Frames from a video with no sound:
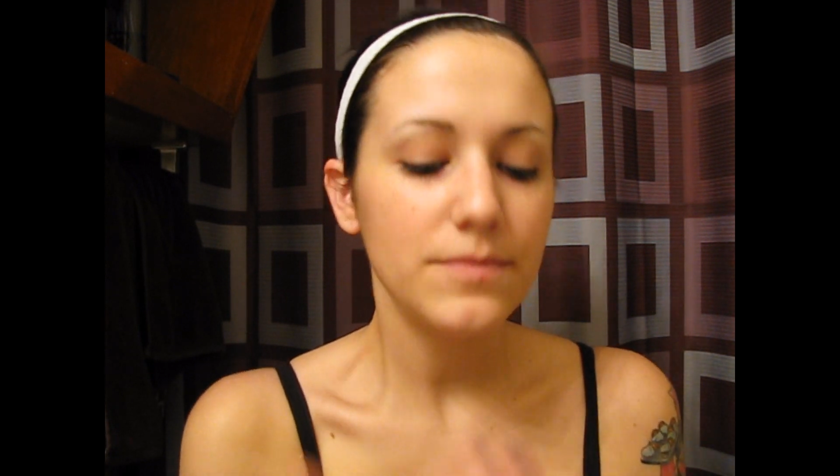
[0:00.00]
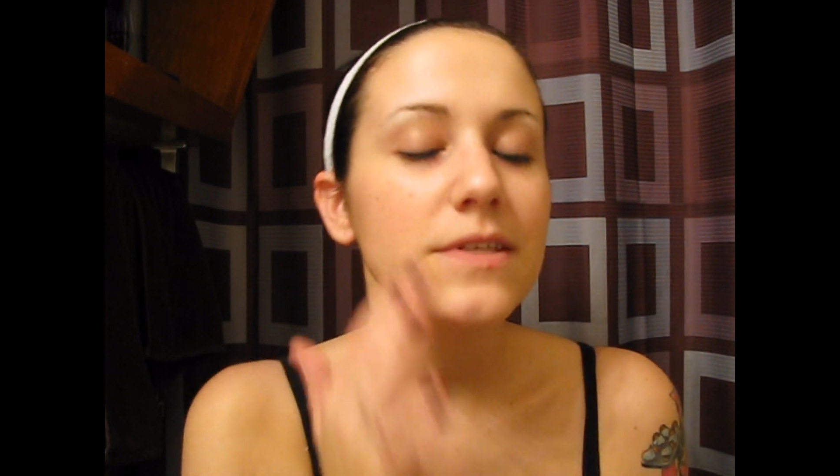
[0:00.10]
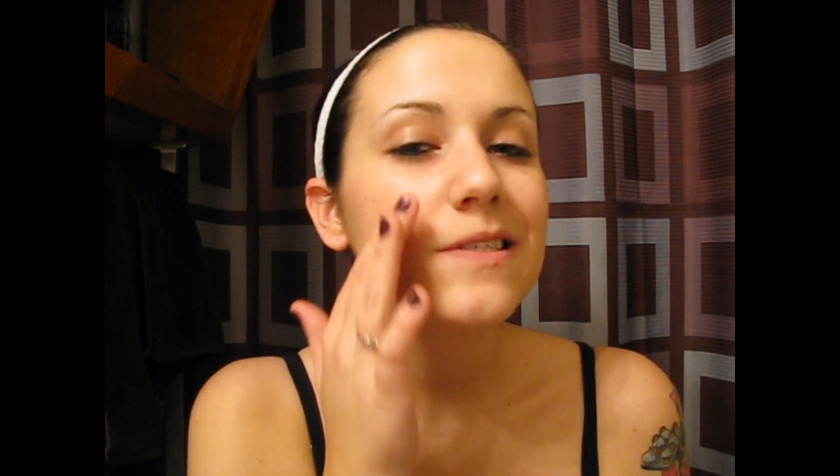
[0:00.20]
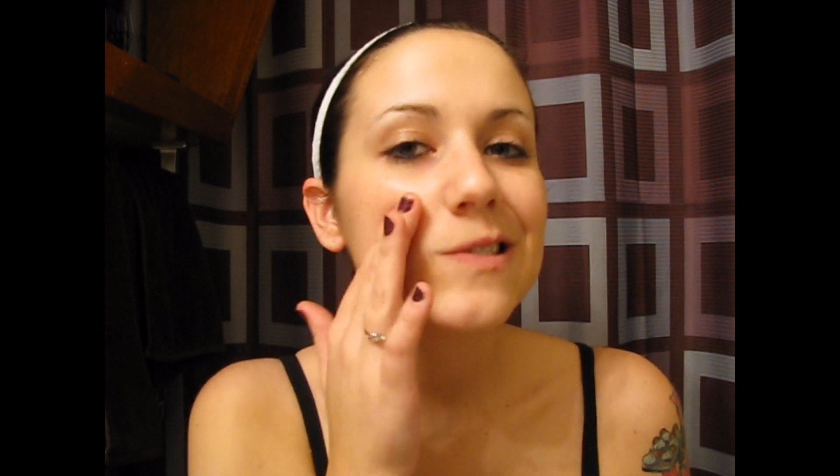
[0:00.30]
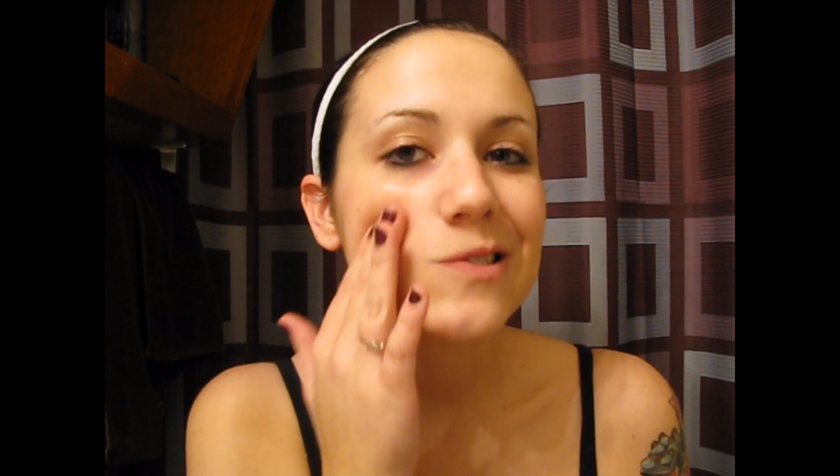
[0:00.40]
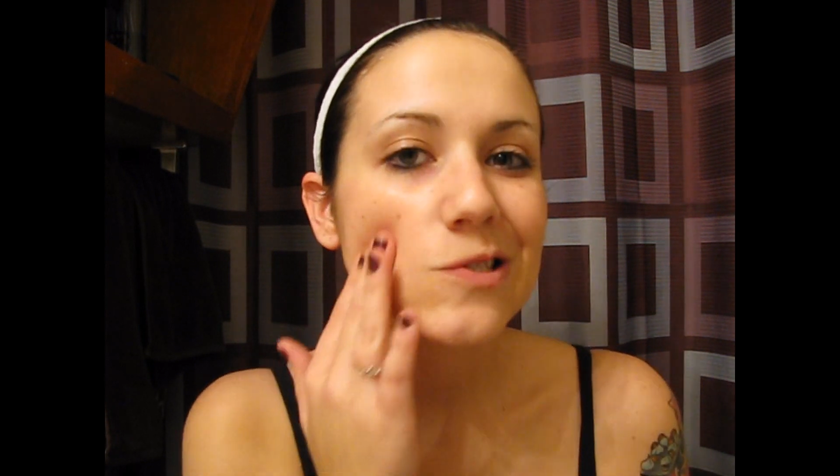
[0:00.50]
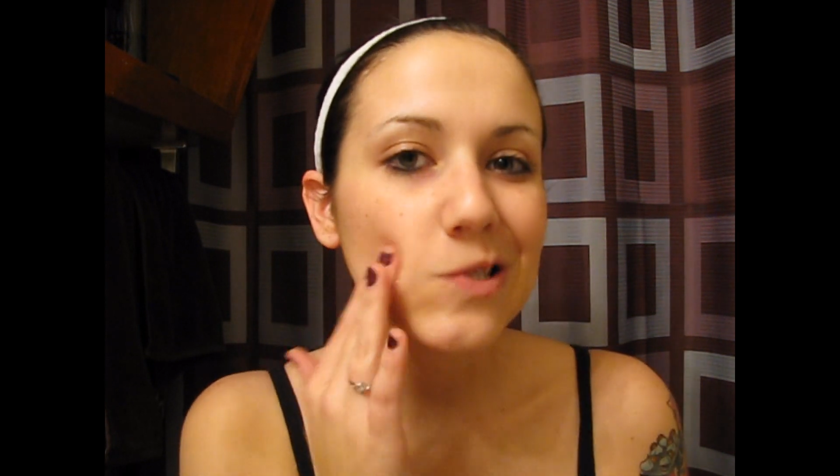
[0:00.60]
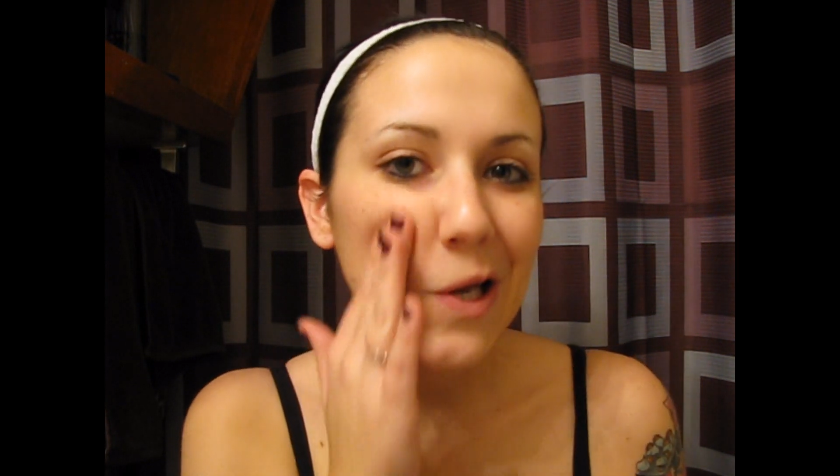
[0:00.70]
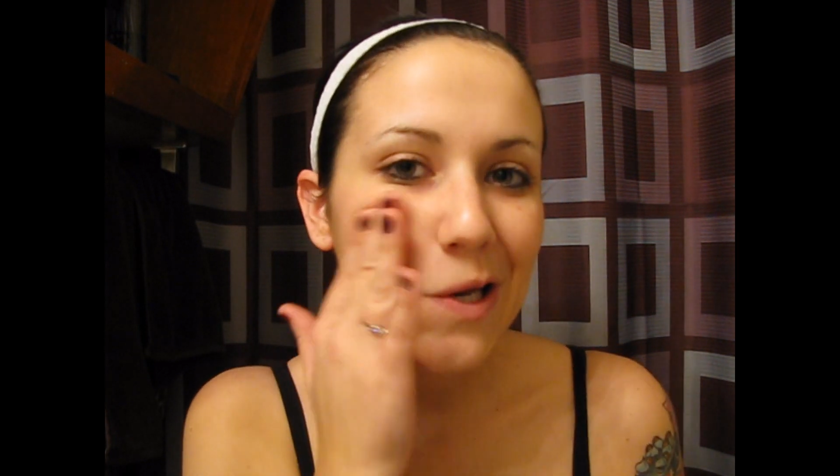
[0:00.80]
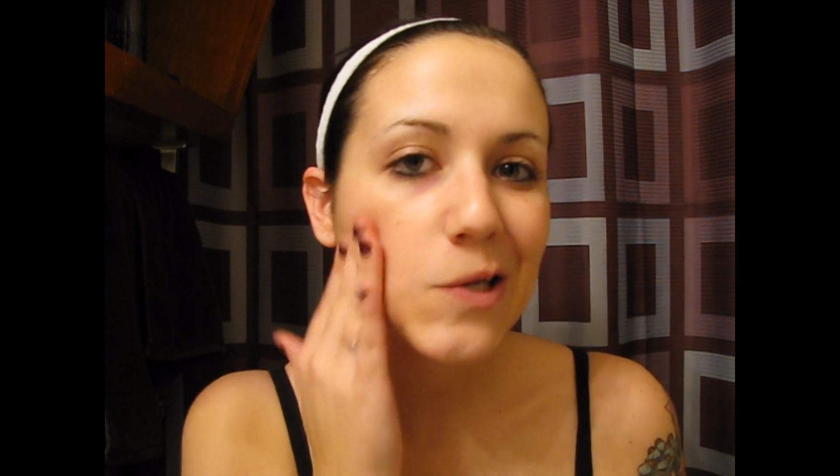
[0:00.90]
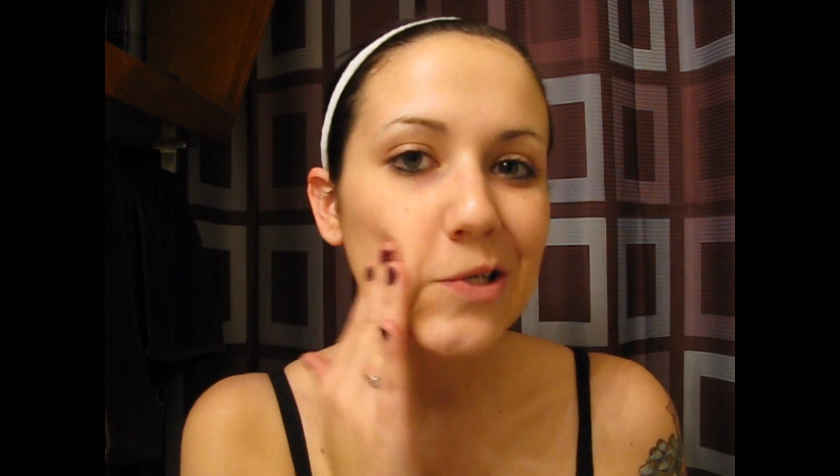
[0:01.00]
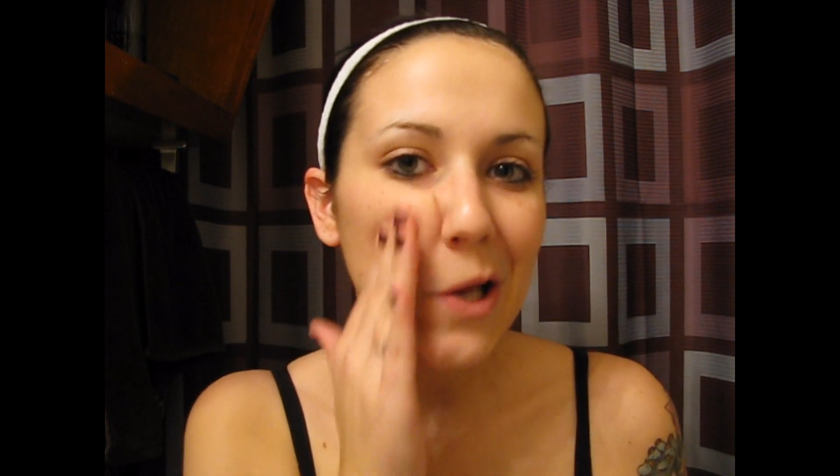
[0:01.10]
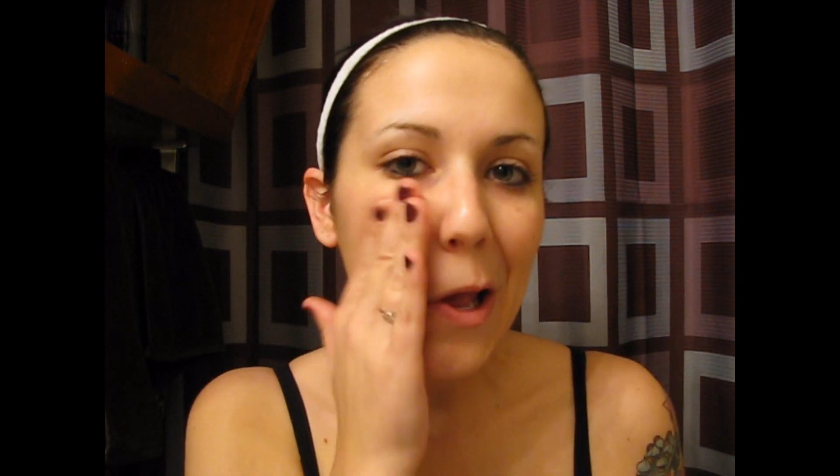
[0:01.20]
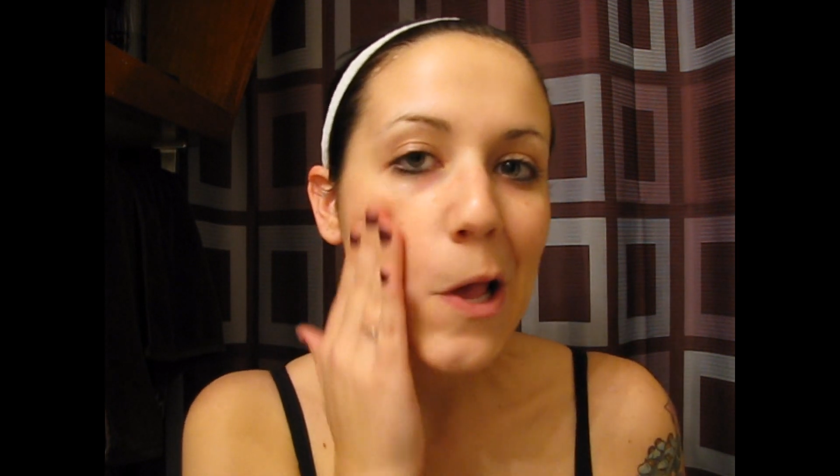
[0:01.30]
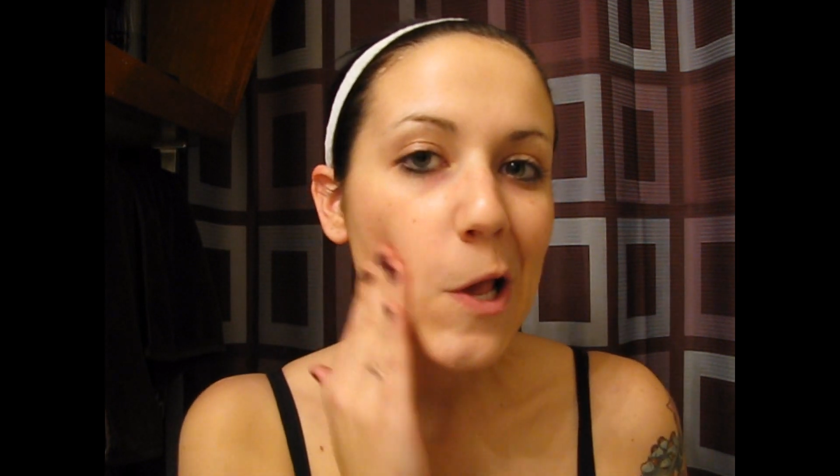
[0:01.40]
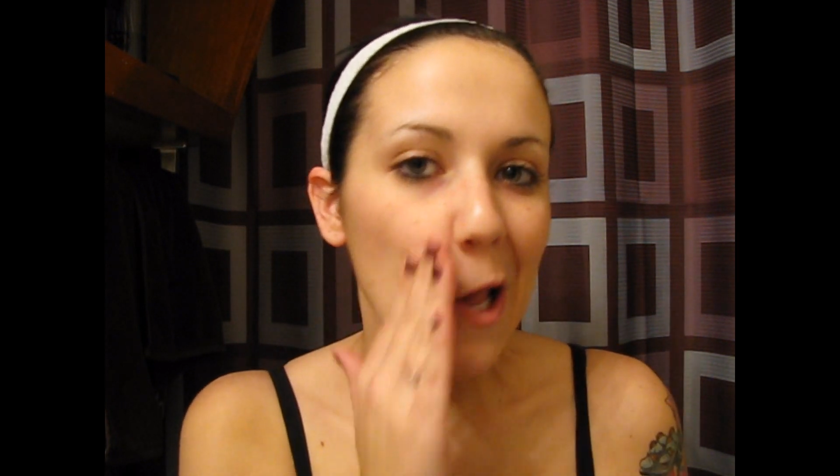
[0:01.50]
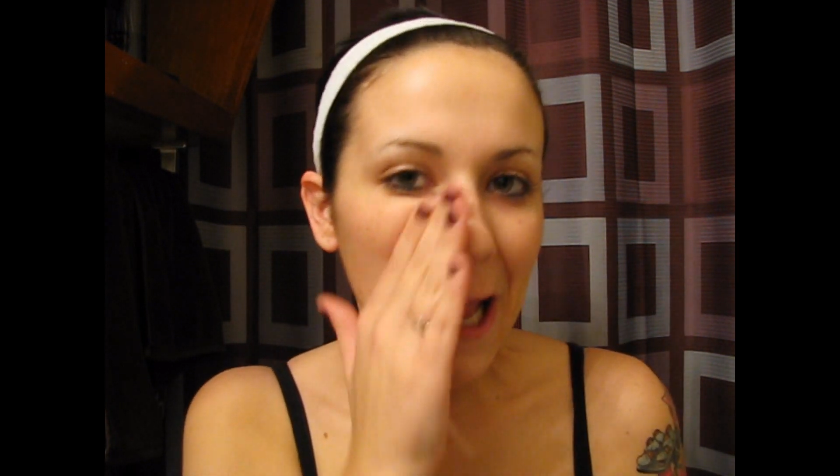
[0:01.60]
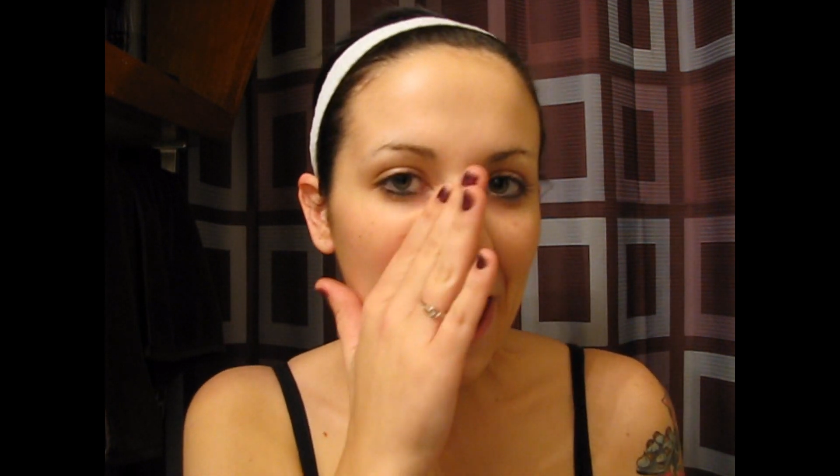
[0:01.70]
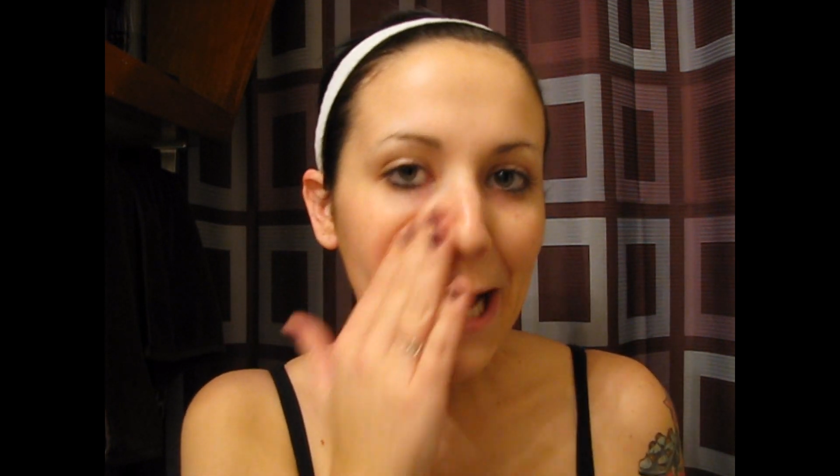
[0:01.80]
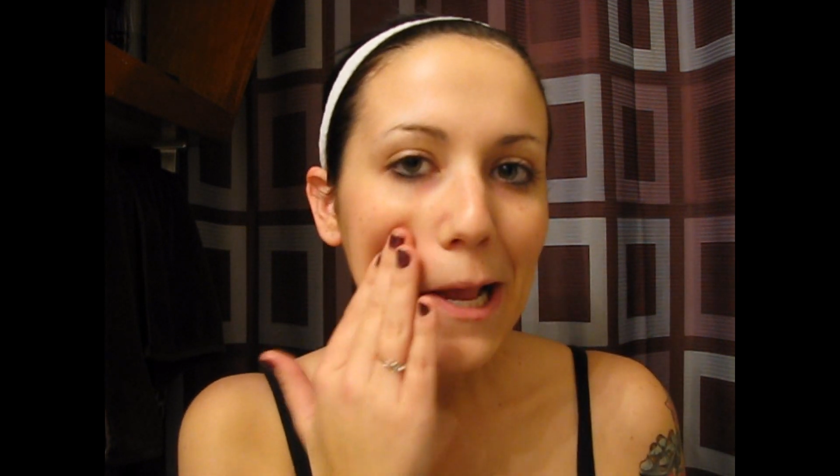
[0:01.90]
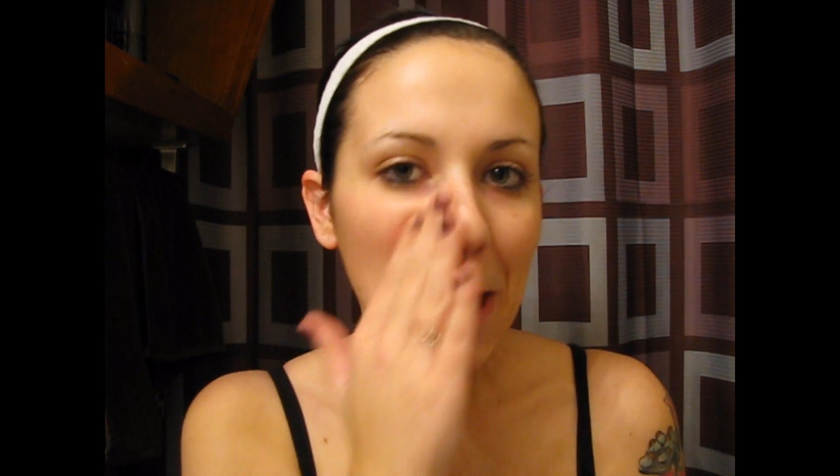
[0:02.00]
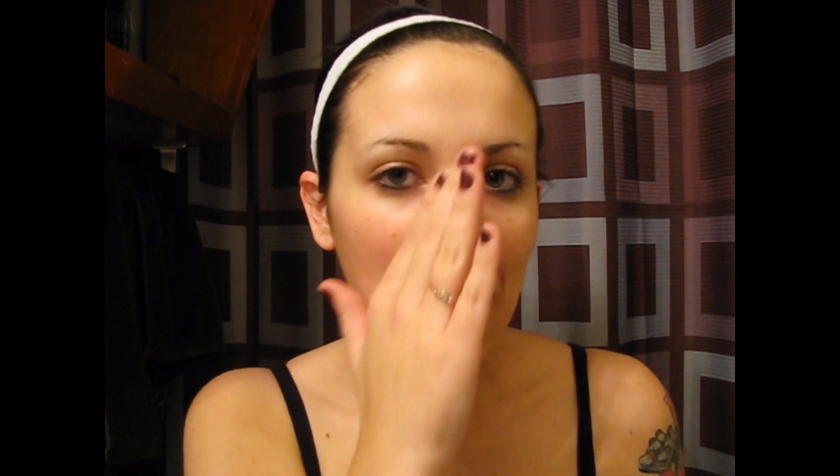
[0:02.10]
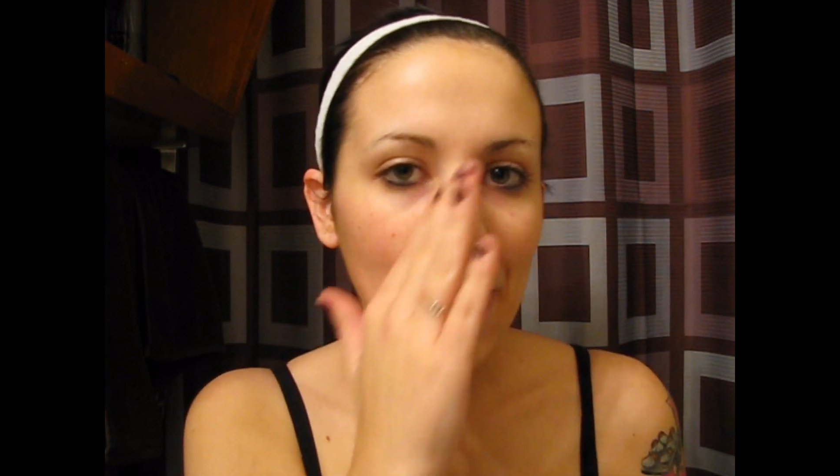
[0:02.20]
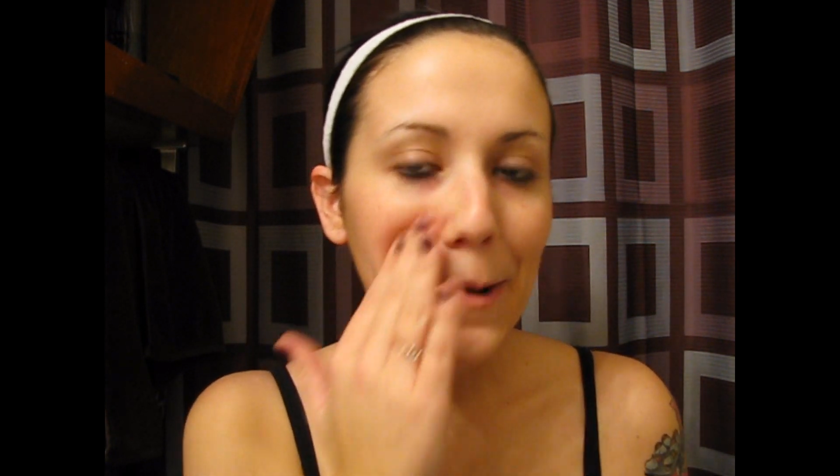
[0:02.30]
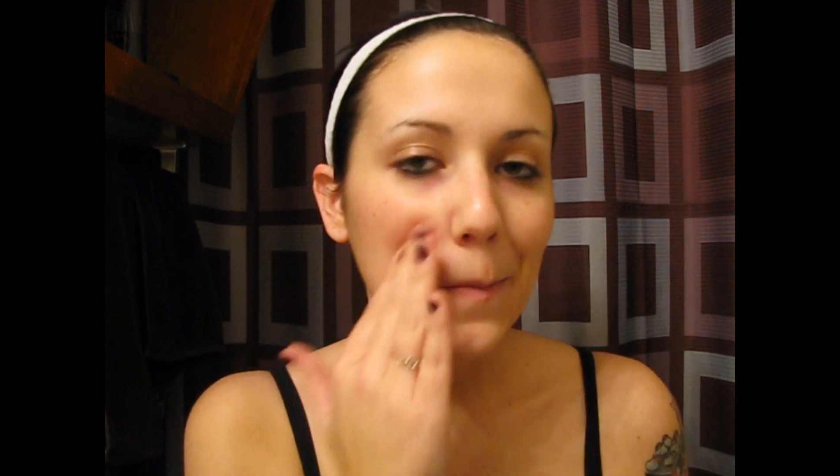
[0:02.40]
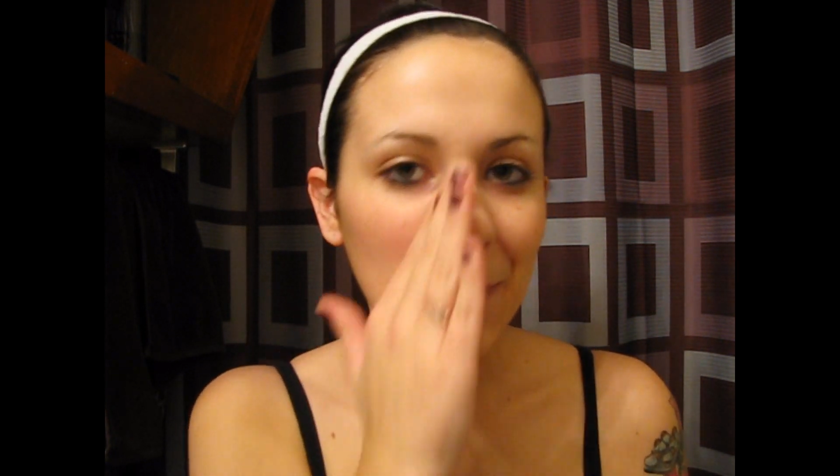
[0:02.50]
This is just kind of to,